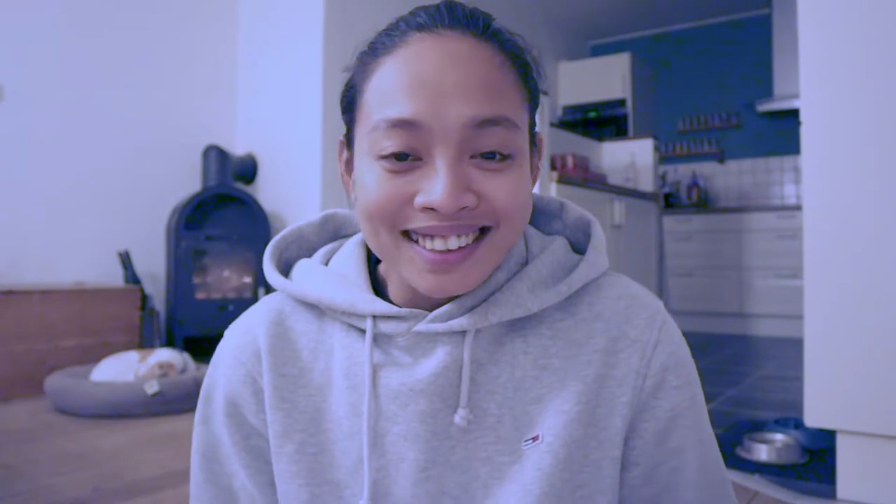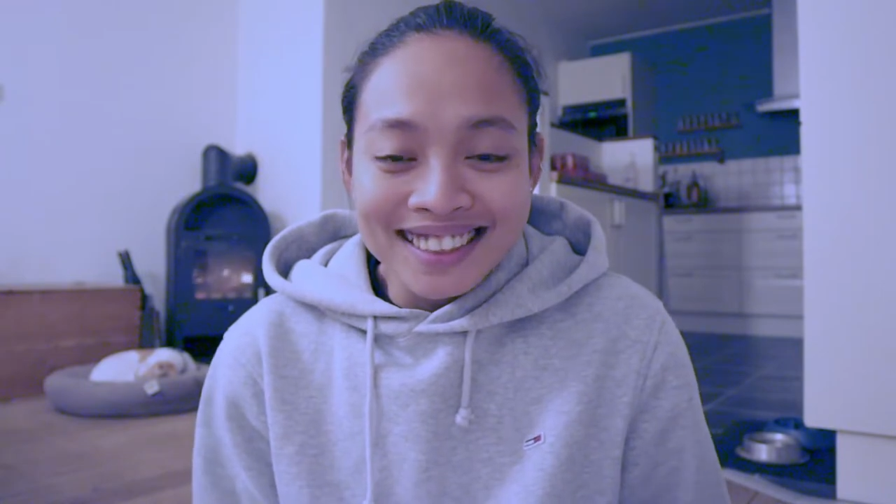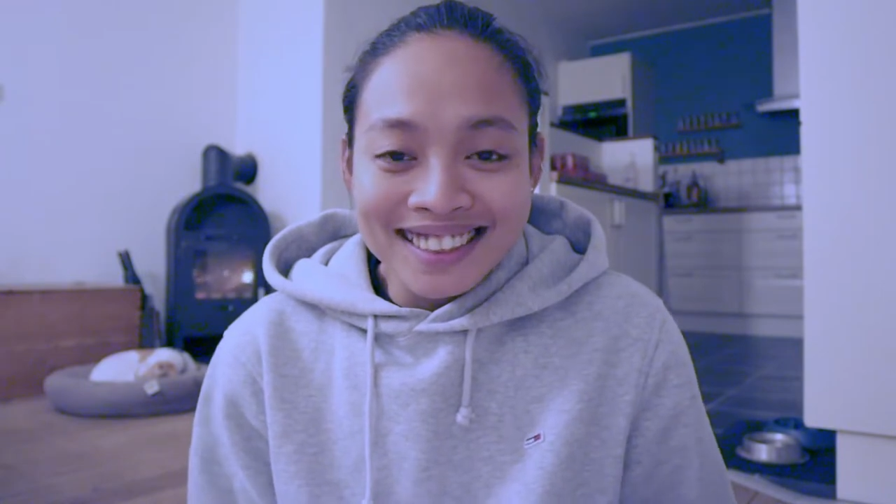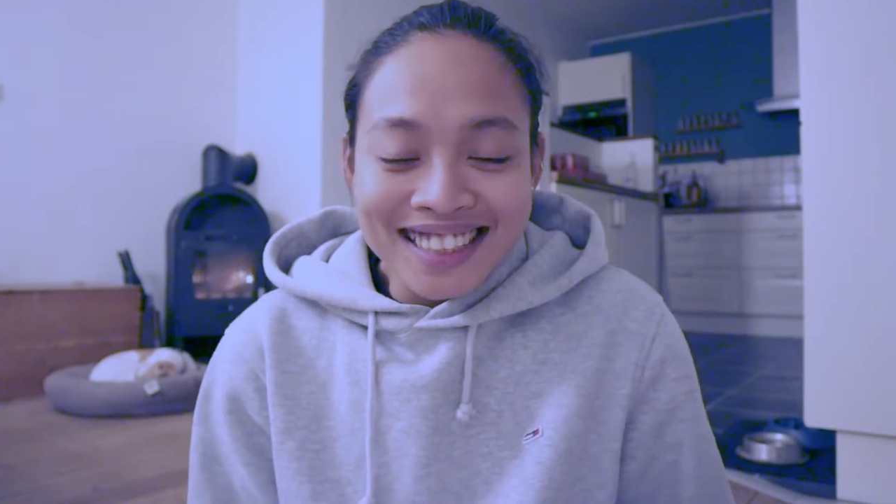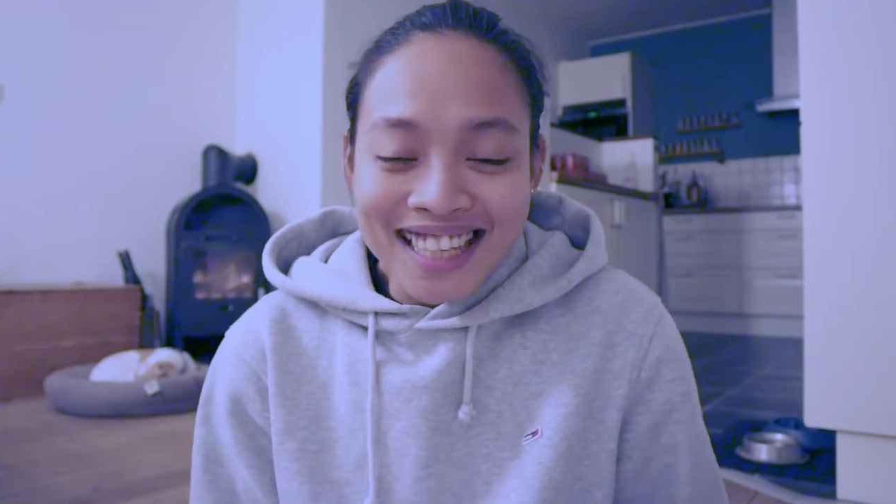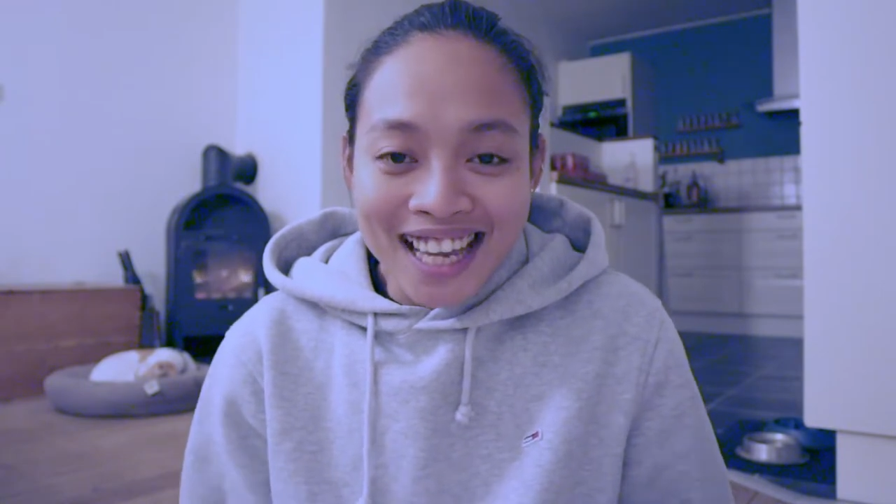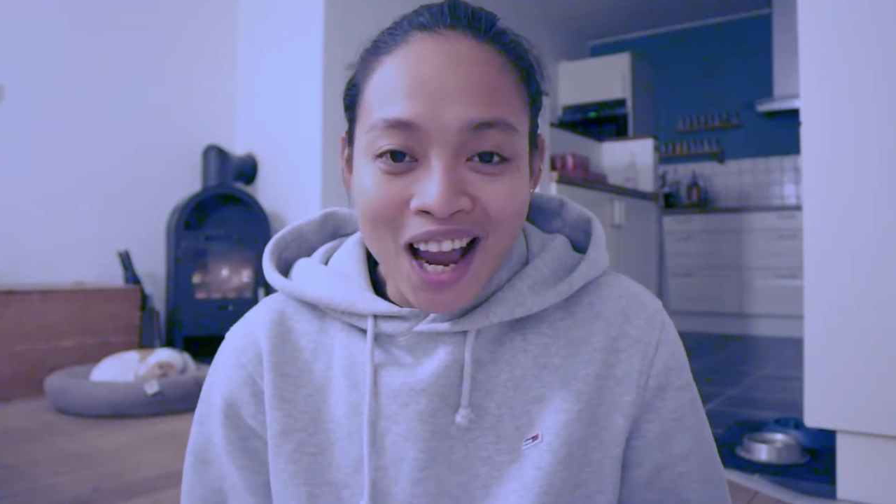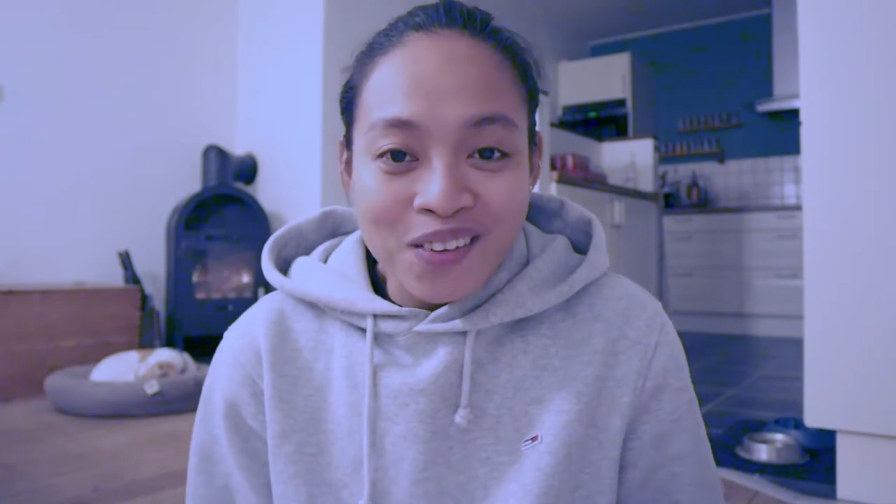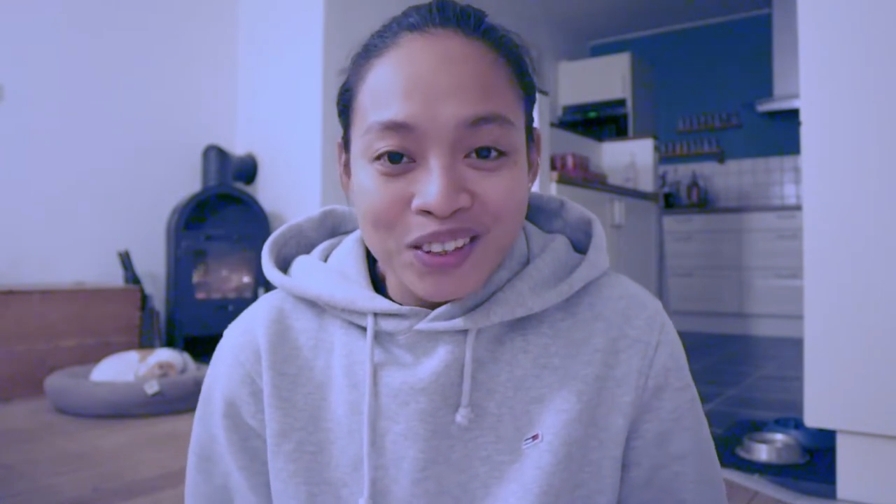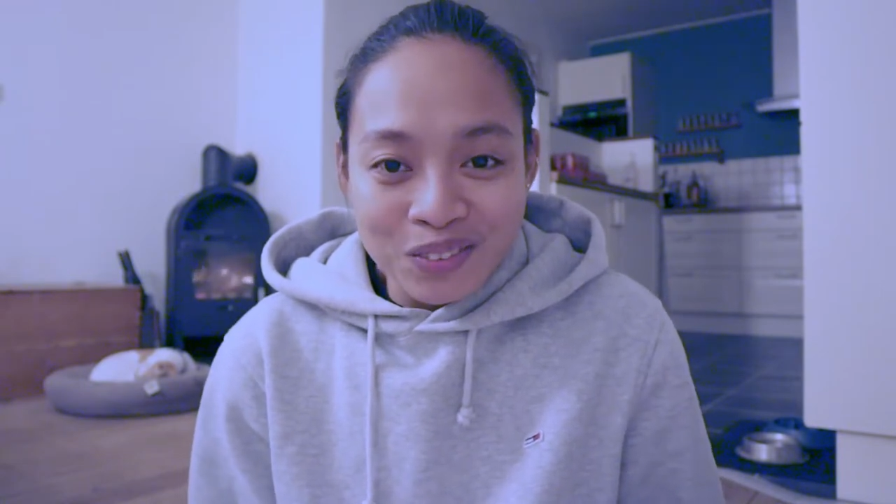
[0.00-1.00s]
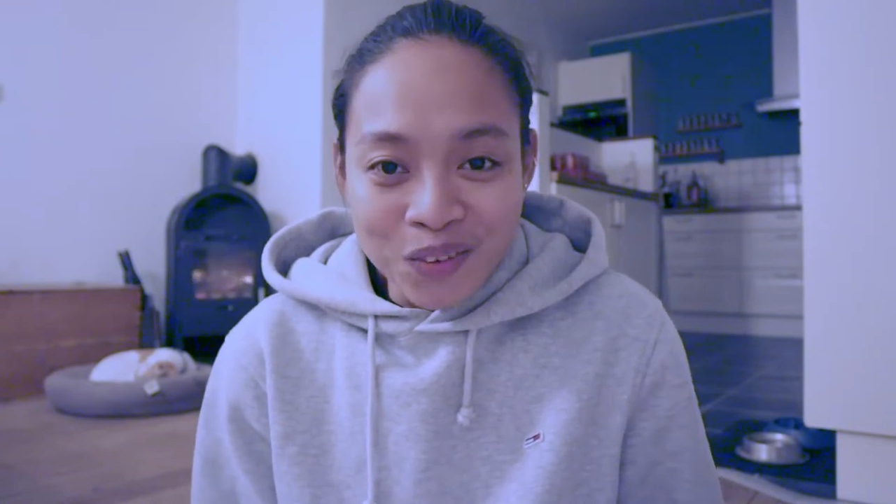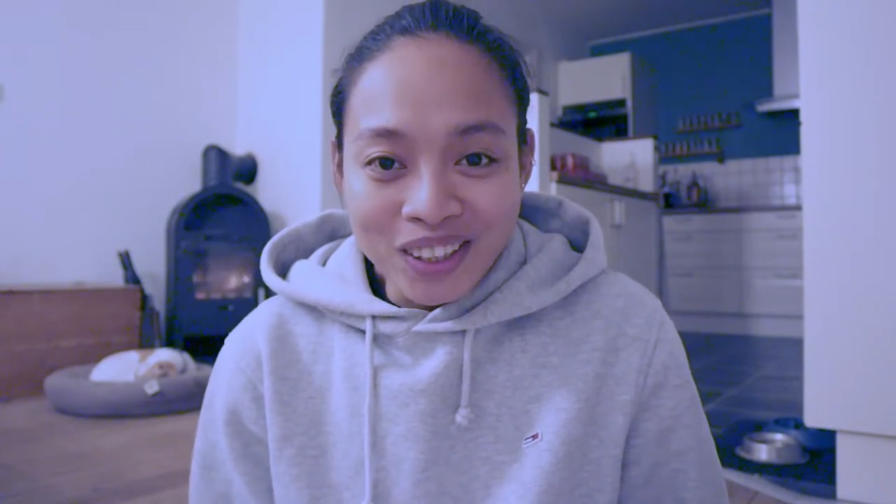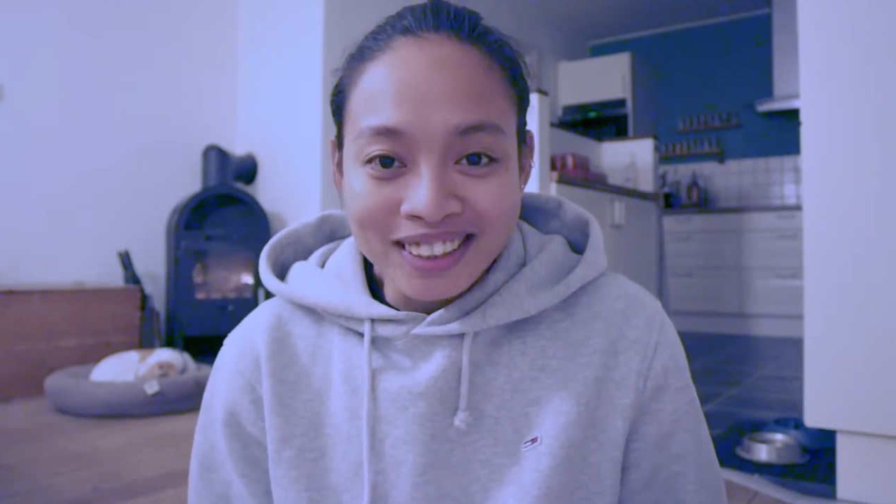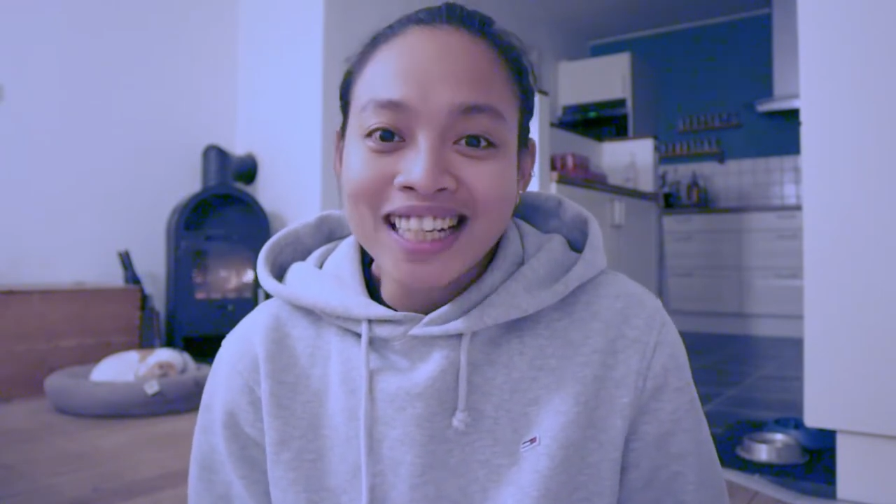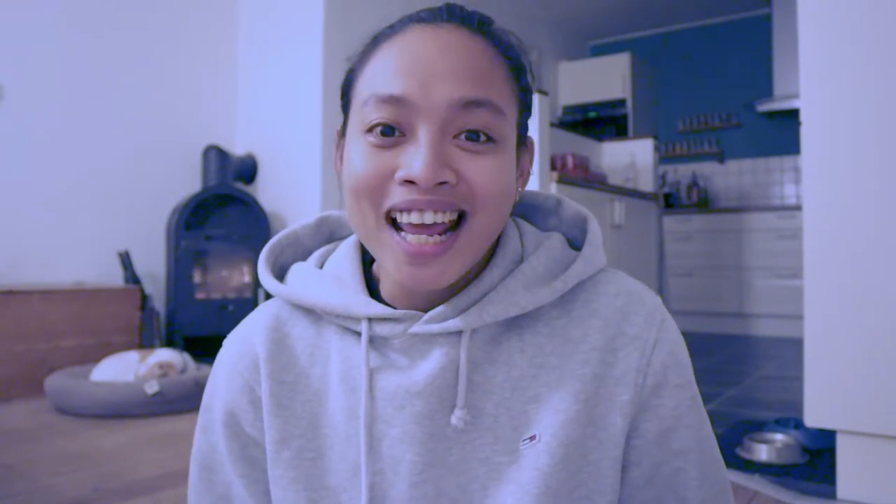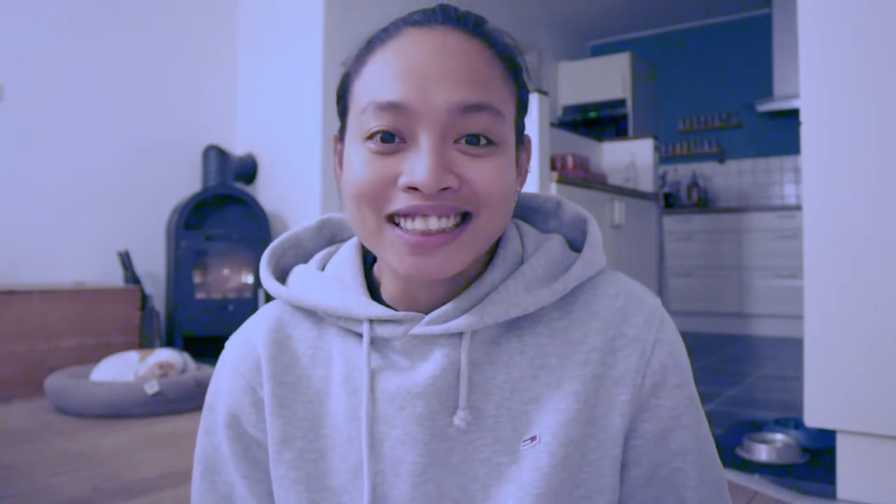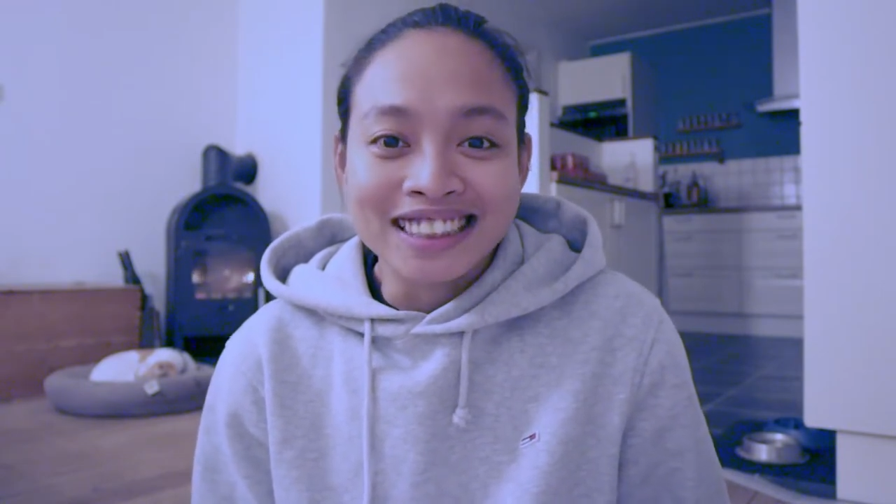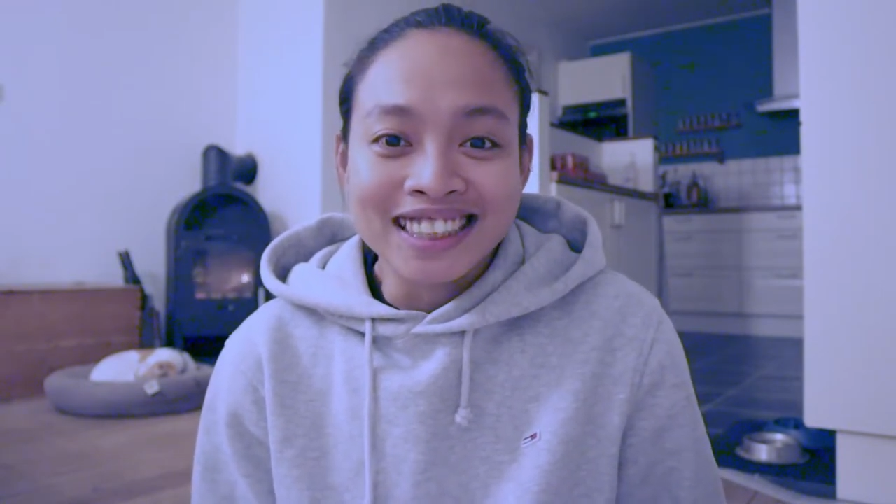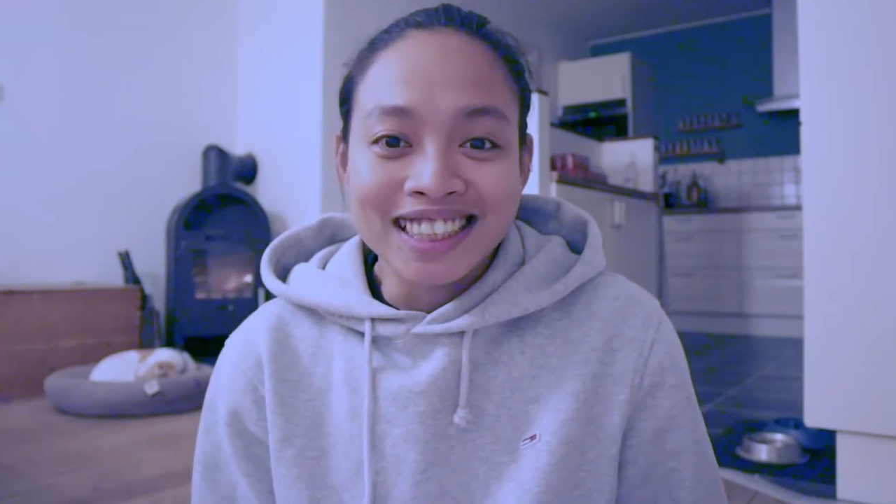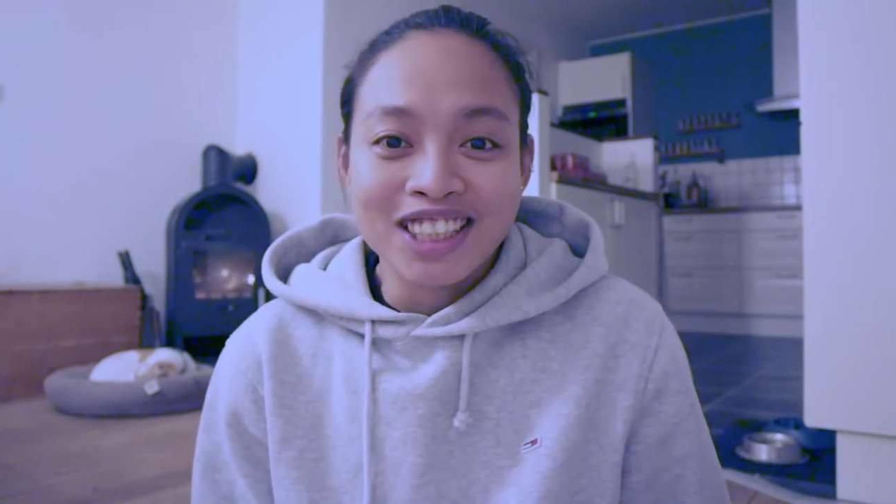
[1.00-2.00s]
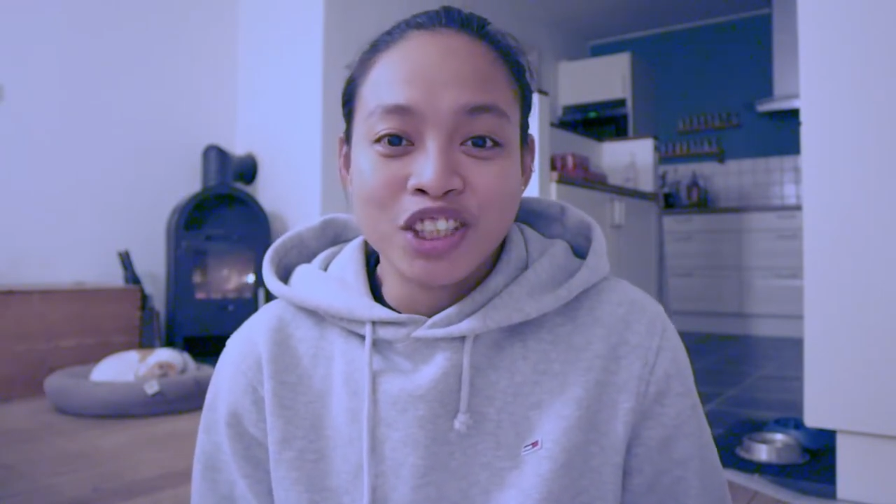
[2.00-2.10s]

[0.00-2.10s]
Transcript: that's not how it works actually.